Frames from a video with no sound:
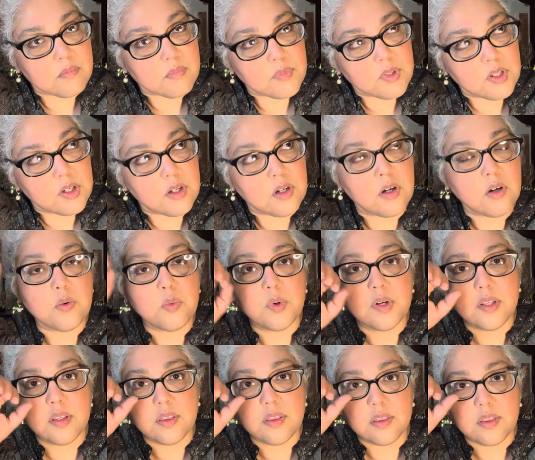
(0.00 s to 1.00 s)
you know,
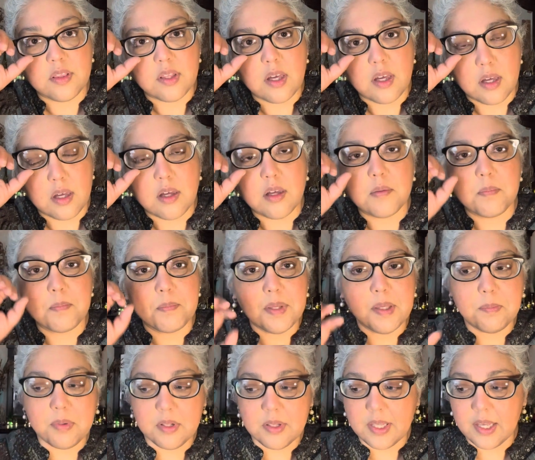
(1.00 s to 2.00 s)
with uh,
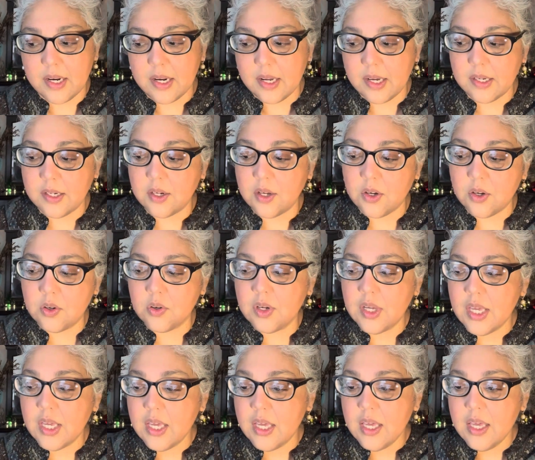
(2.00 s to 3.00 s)
people that I know,
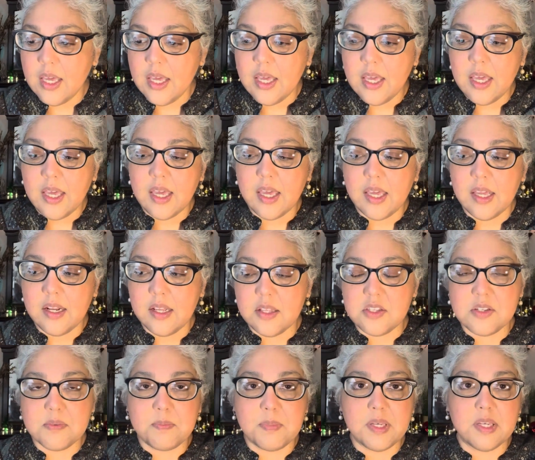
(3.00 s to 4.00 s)
and
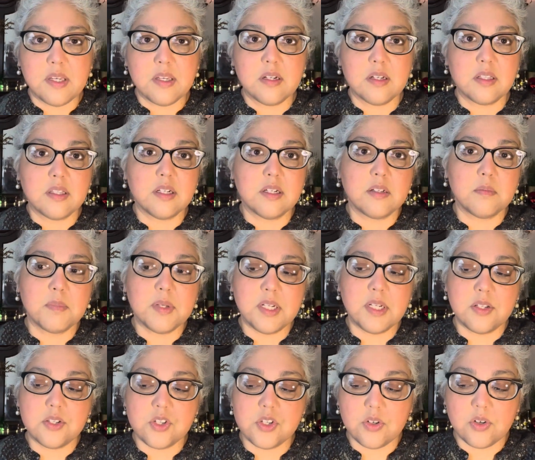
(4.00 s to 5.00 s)
it's been a little
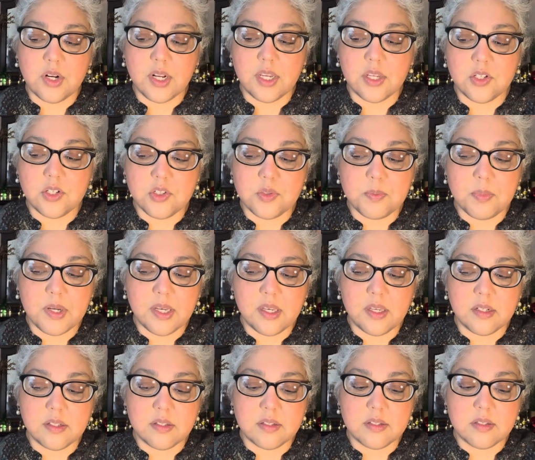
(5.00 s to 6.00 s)
bit strange,
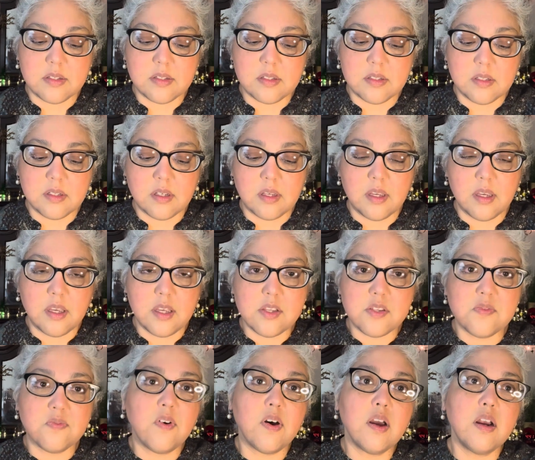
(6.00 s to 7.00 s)
but
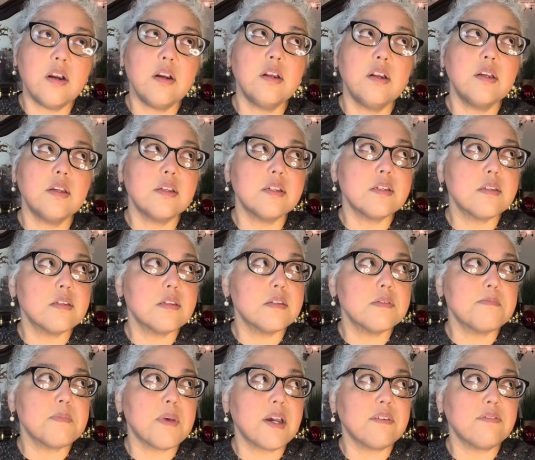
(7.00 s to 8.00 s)
as far as
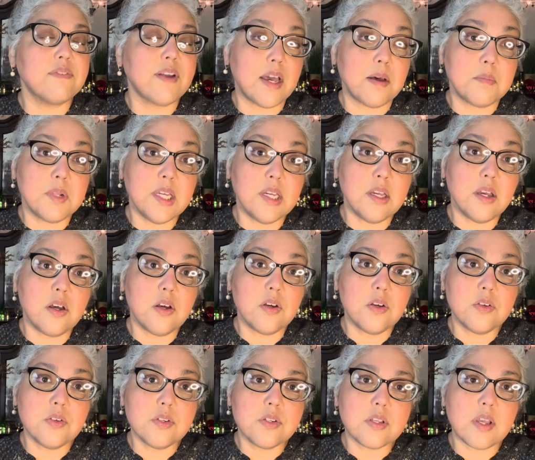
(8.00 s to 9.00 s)
my family
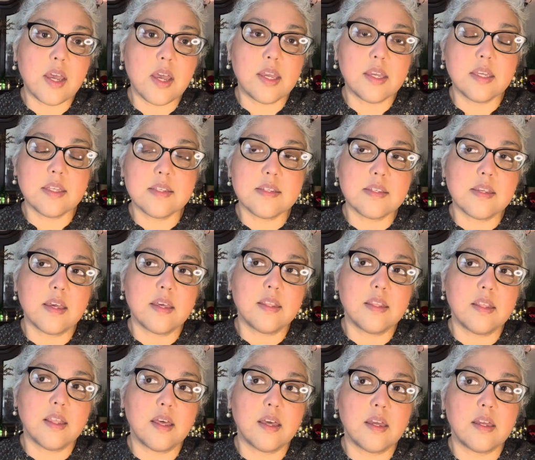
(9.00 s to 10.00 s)
goes, I can say
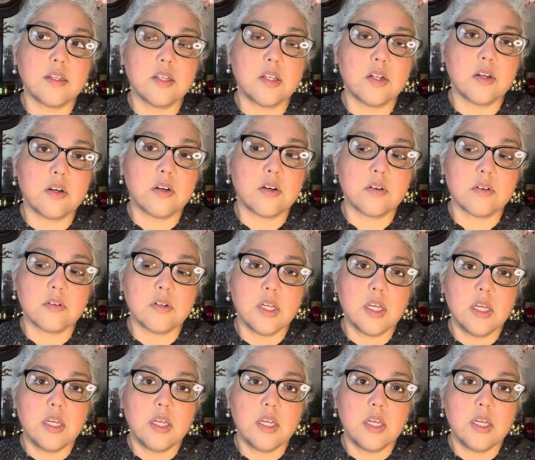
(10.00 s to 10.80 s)
that, you know,